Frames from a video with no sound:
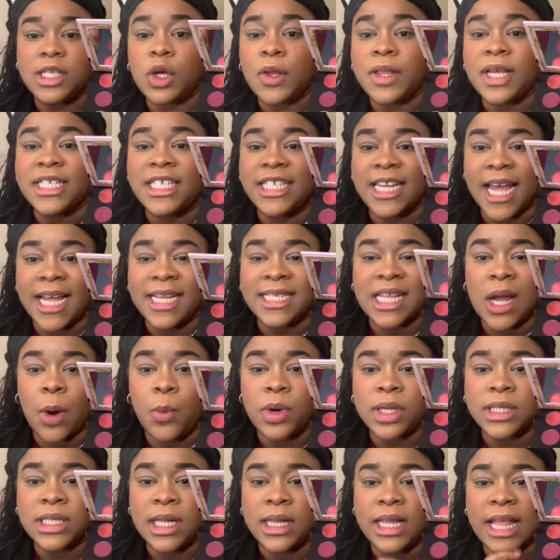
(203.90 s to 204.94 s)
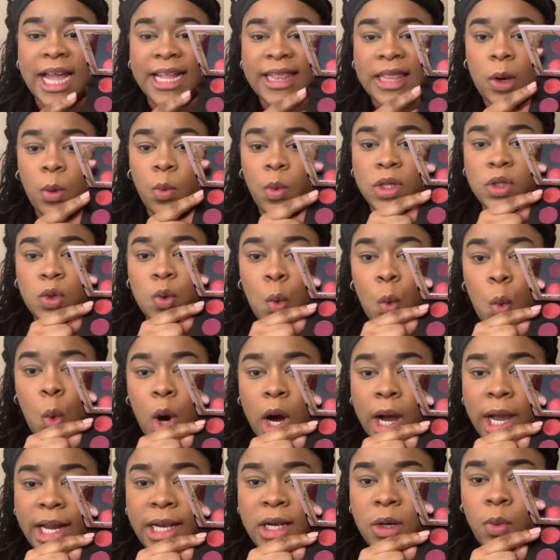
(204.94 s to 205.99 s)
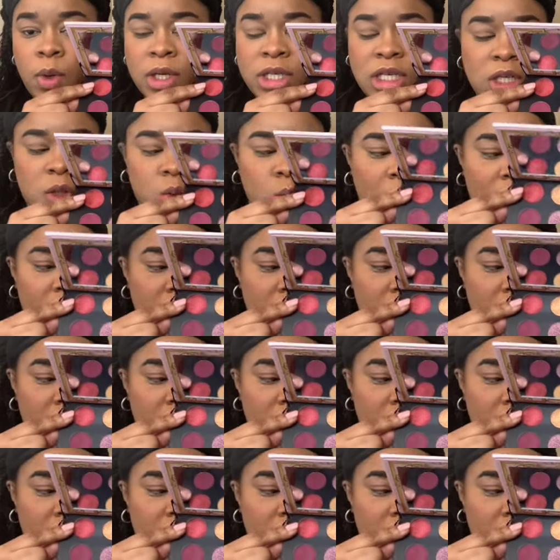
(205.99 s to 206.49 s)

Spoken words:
the shades that were selected was 1, which is right